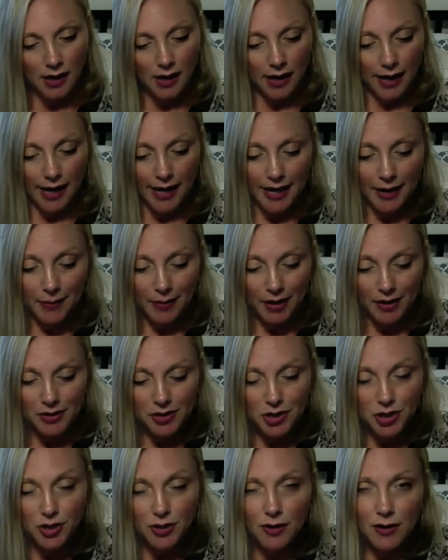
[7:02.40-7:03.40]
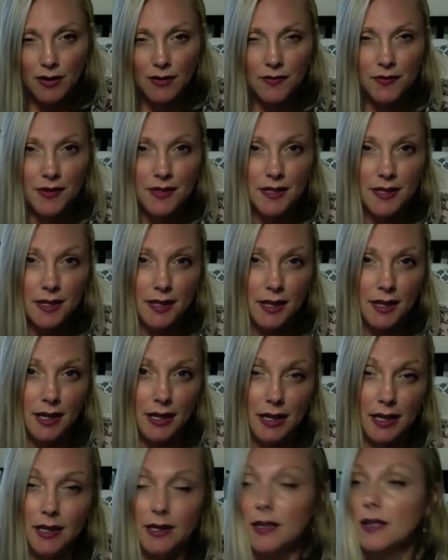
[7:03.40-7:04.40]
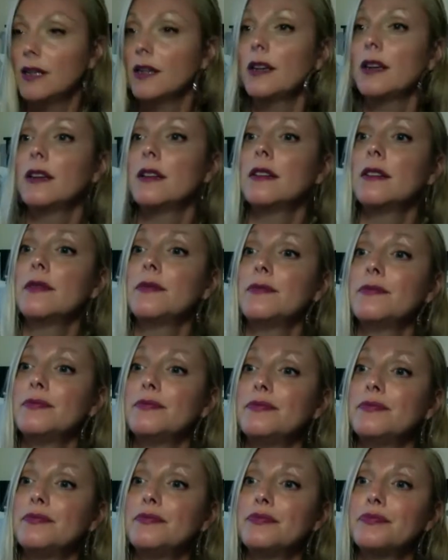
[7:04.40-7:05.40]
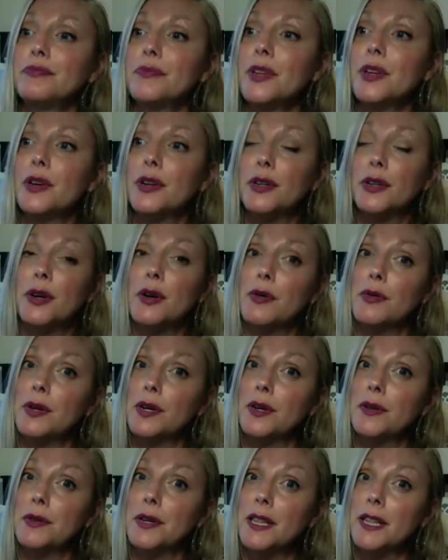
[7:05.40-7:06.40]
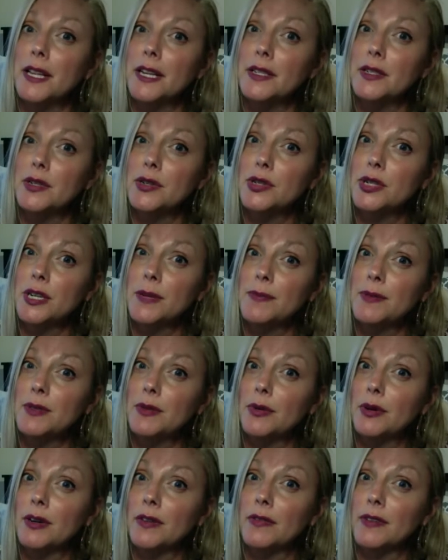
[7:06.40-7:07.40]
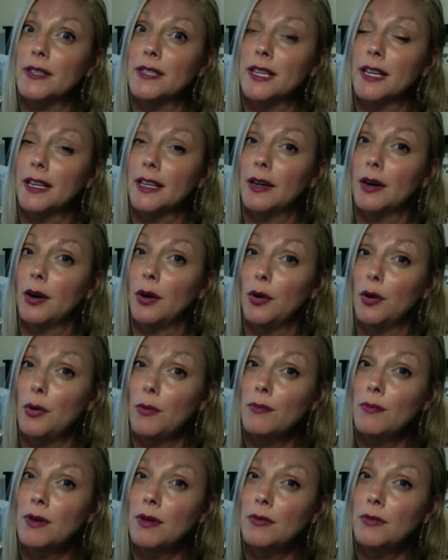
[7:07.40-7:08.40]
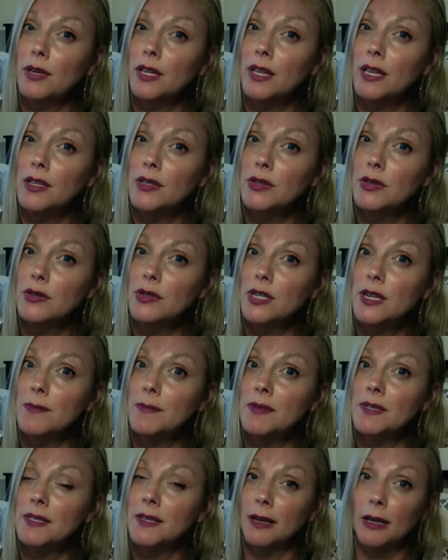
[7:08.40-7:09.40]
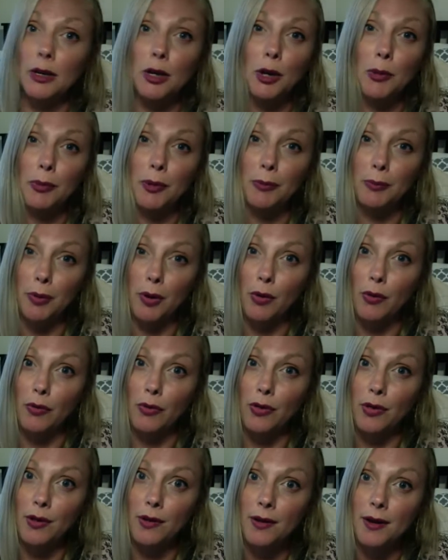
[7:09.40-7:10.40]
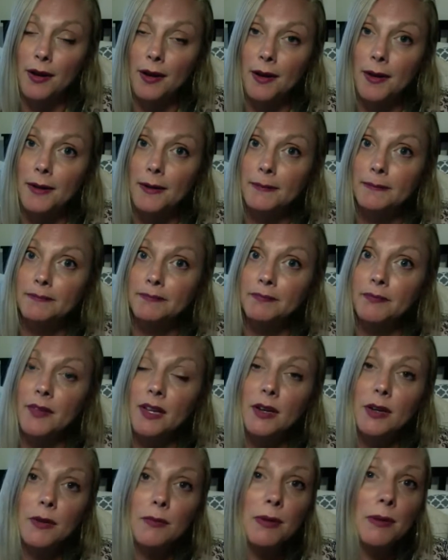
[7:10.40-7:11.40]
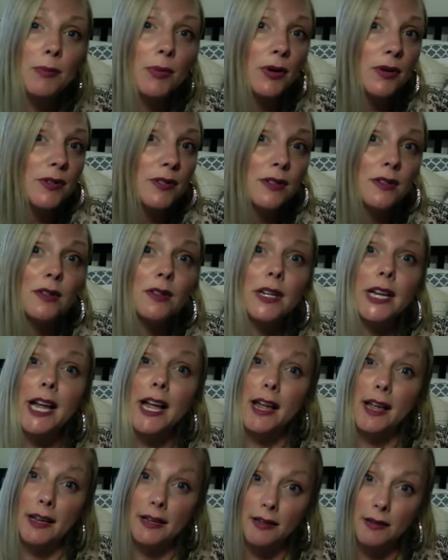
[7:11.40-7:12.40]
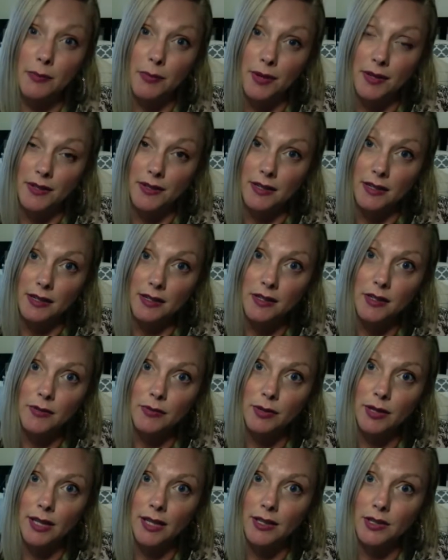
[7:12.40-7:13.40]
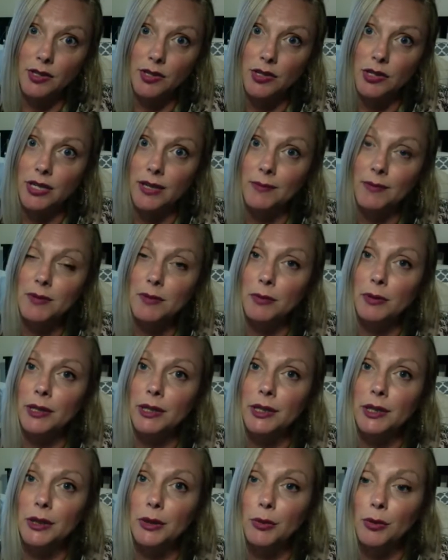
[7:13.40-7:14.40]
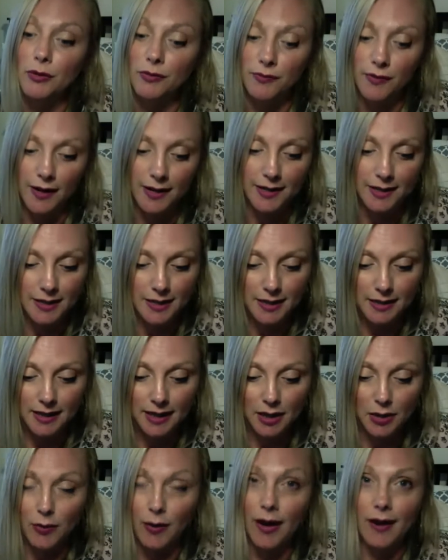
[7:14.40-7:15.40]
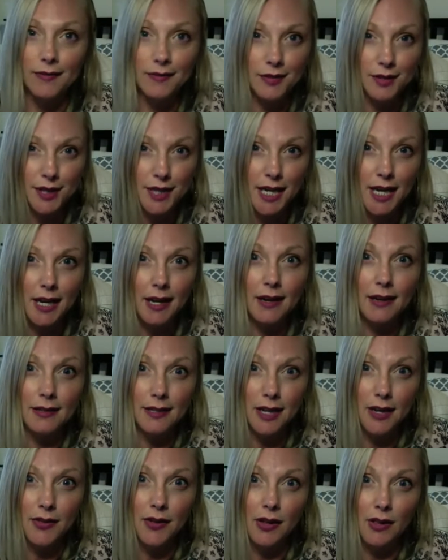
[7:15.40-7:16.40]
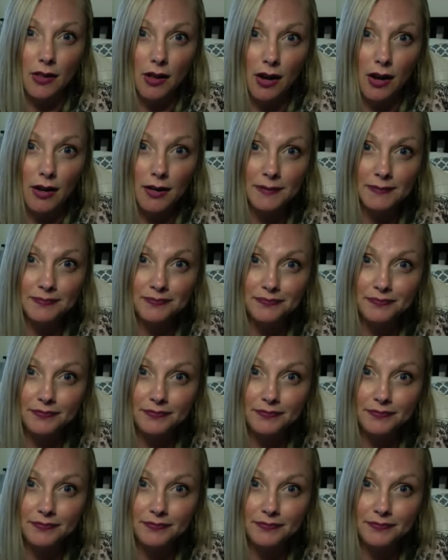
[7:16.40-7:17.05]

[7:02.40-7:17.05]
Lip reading: I'm unsure if it's in your career relationships or if it's at home relationships. It could be both. It could be personal and business relationships where you are finding that you have to lay down the law